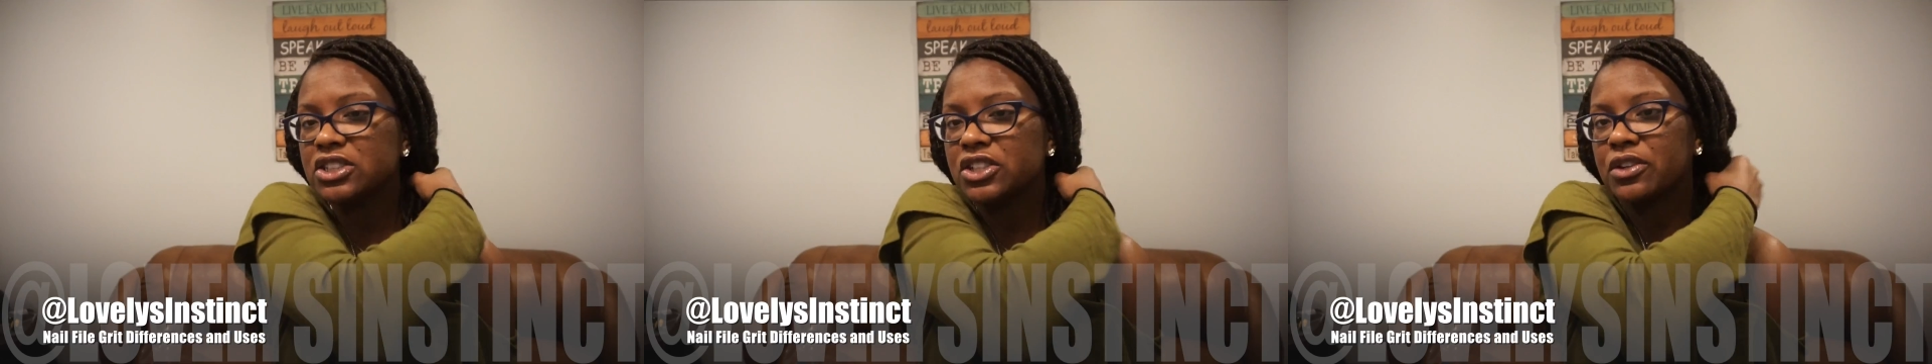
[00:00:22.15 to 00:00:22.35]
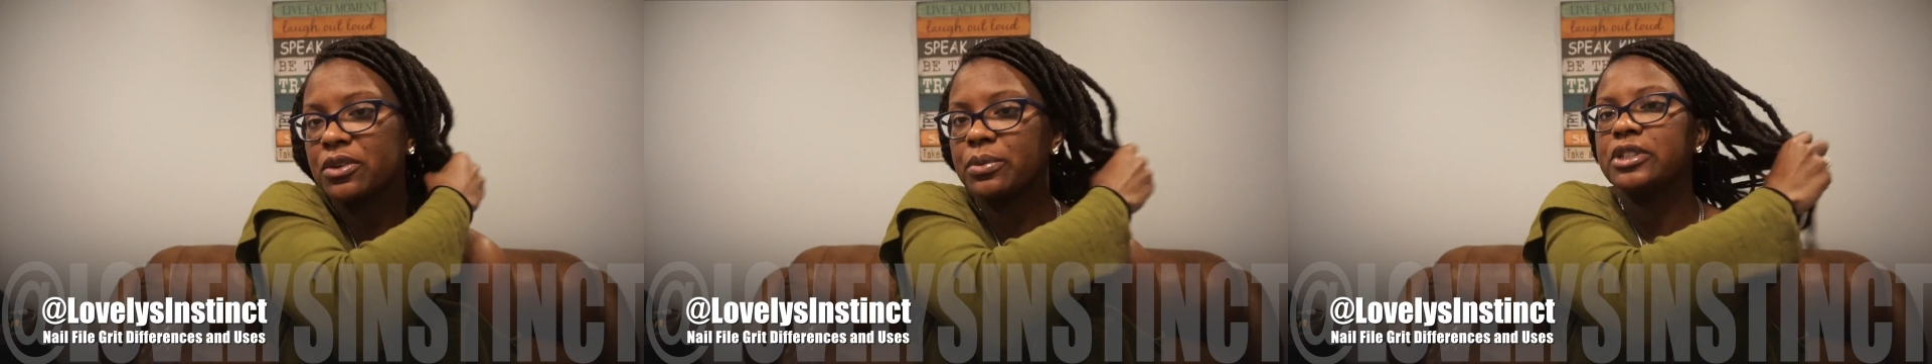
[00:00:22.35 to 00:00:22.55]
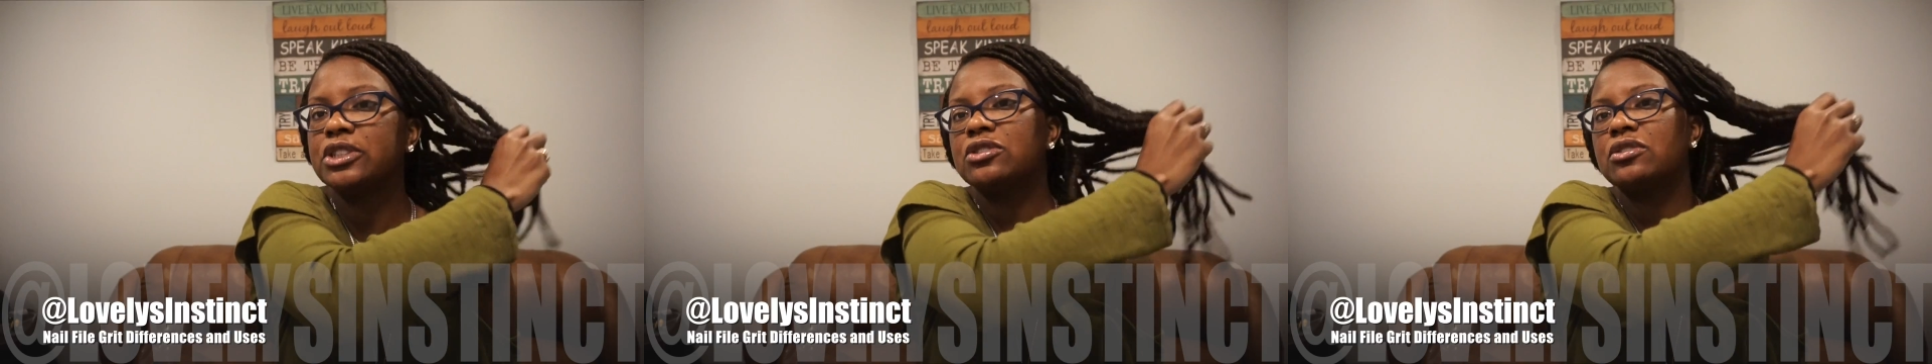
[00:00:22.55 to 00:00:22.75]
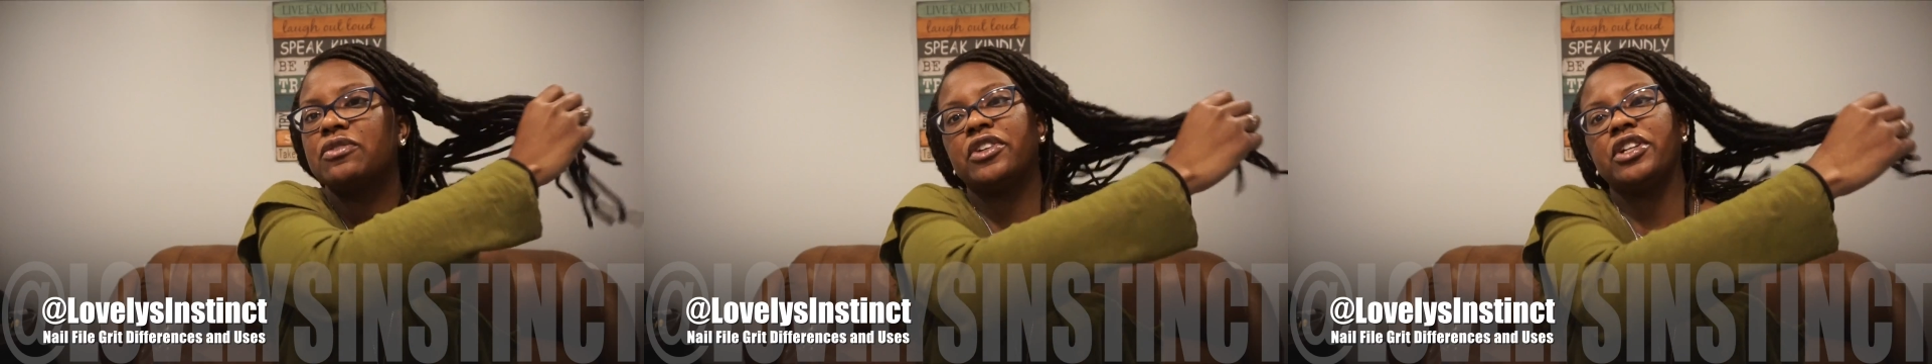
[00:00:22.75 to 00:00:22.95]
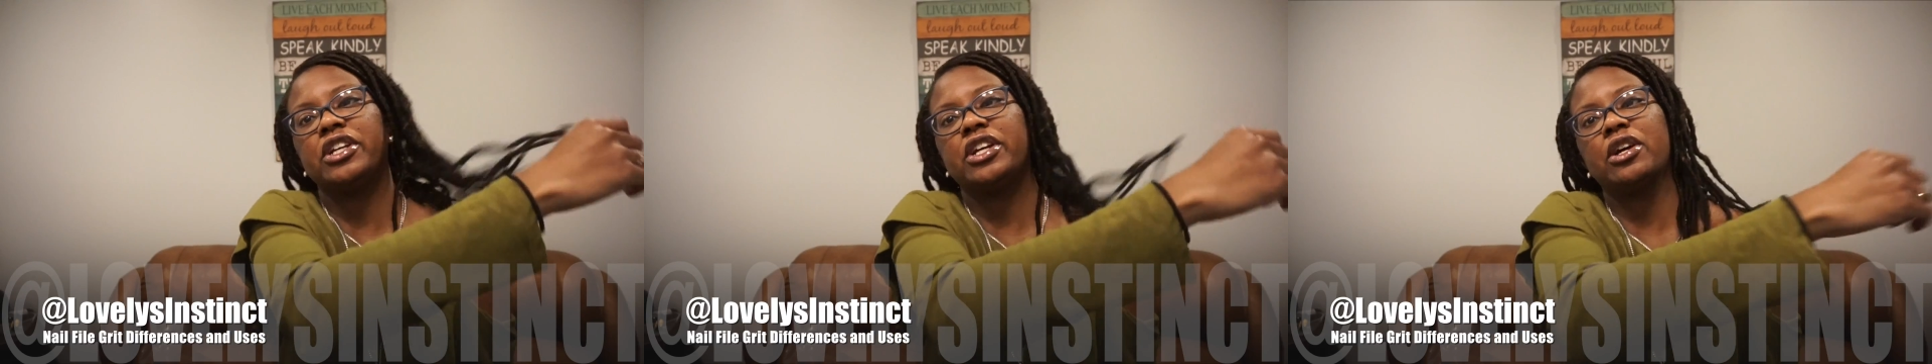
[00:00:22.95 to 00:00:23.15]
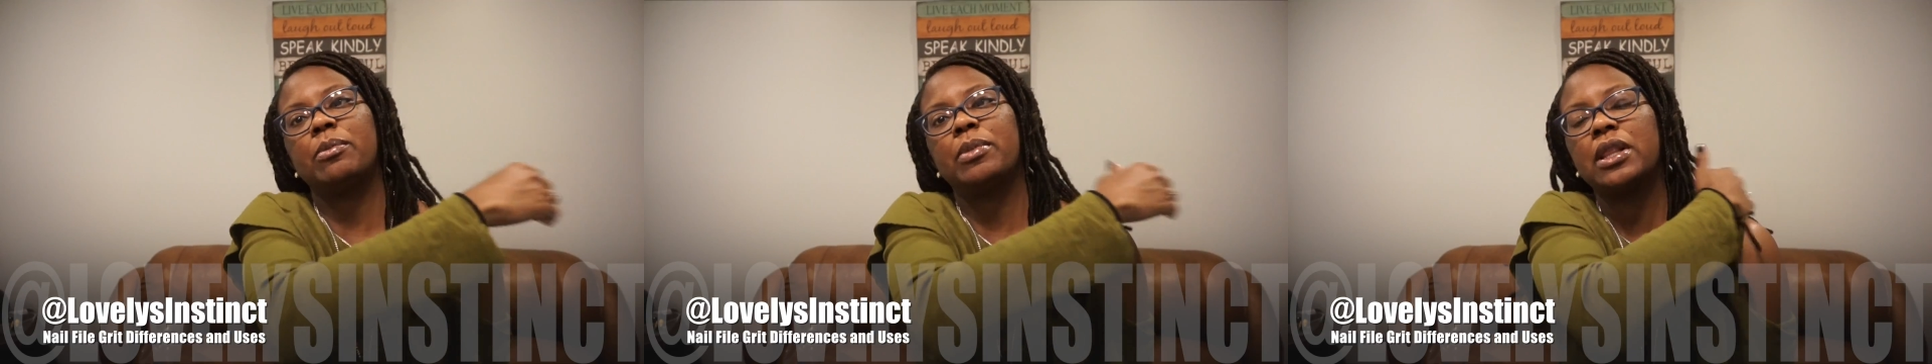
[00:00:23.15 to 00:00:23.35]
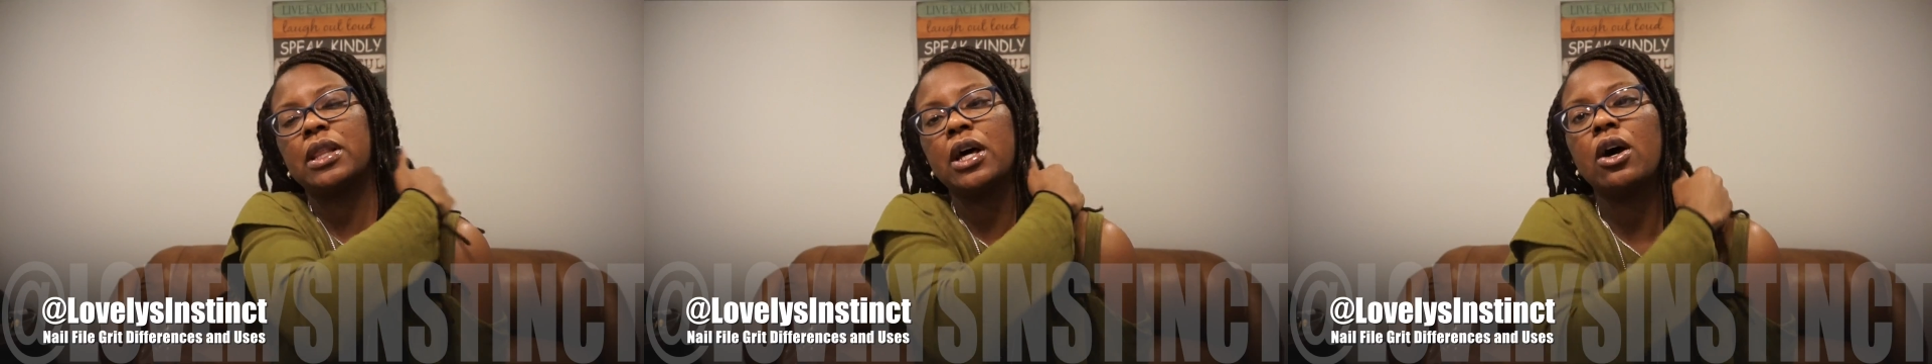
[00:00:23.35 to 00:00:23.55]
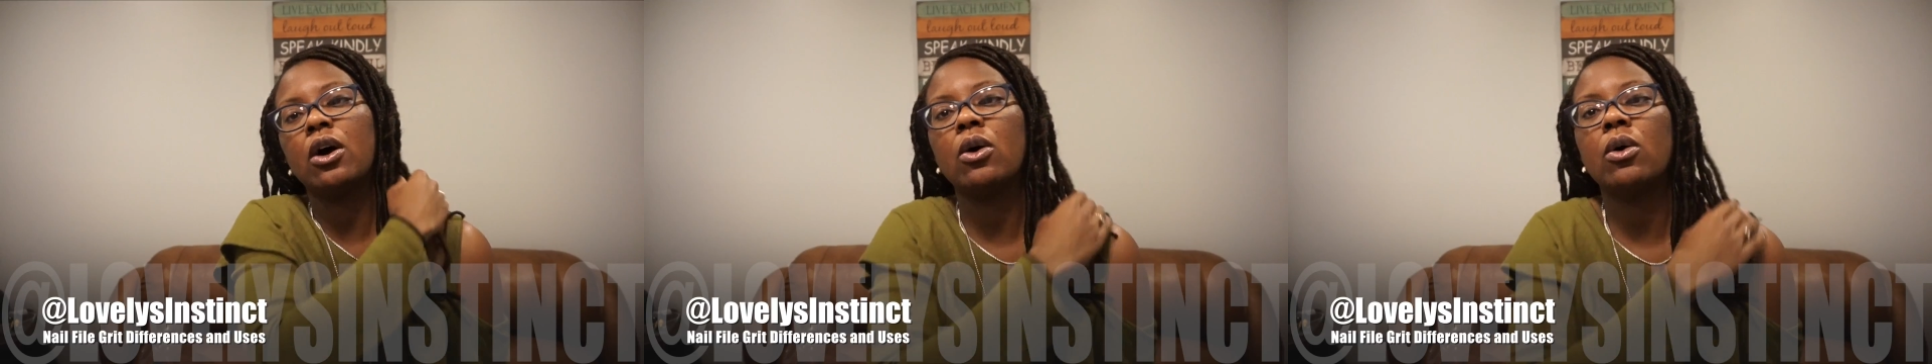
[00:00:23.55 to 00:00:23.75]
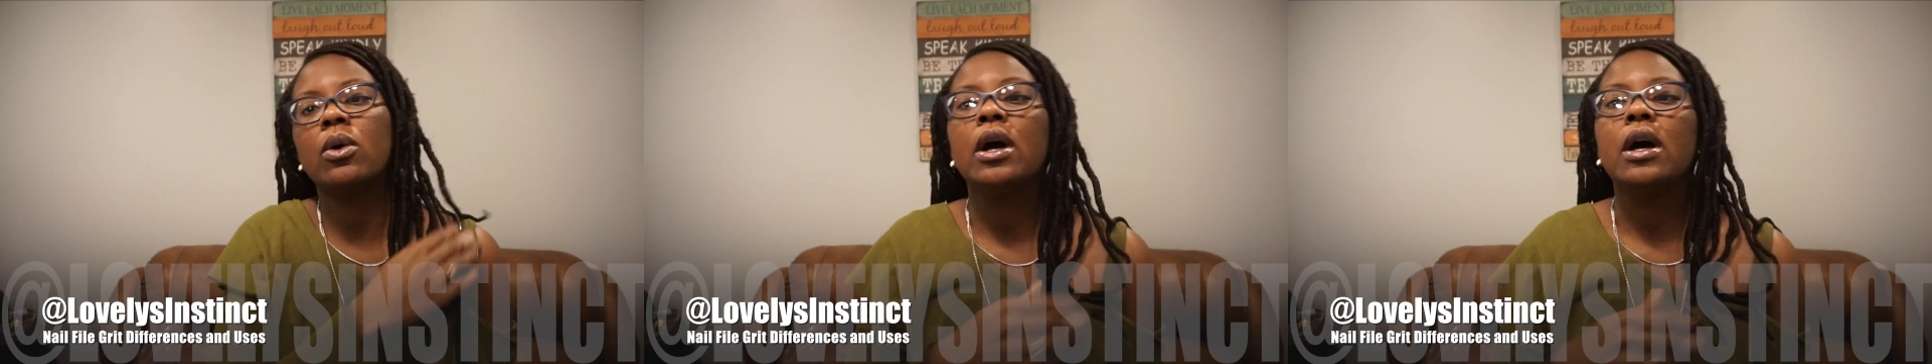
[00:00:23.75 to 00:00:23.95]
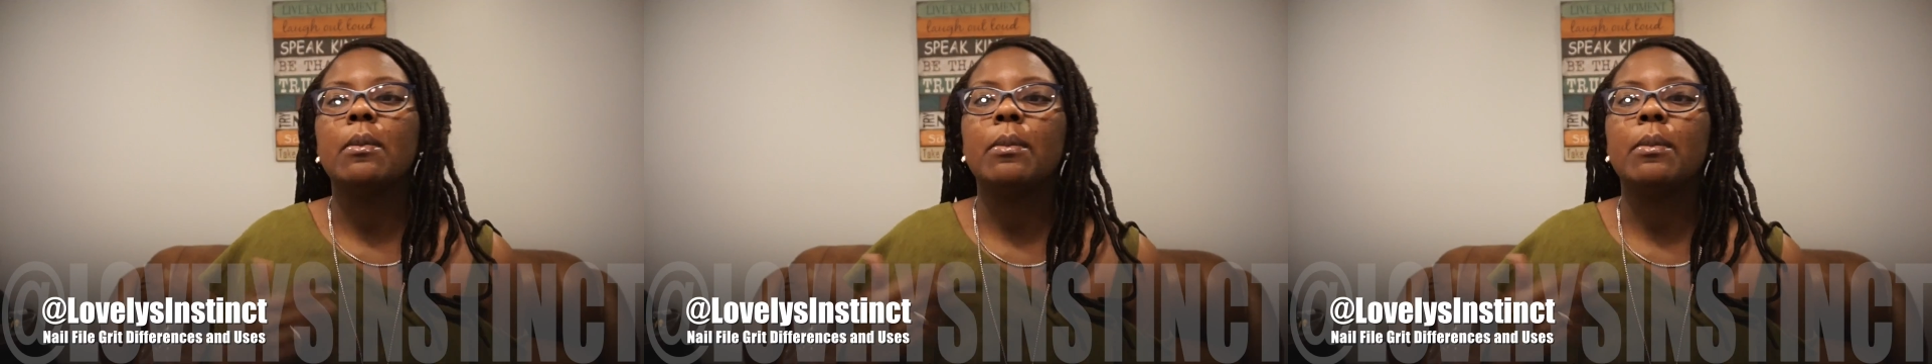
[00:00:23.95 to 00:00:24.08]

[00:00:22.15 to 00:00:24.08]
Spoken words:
to the original video below,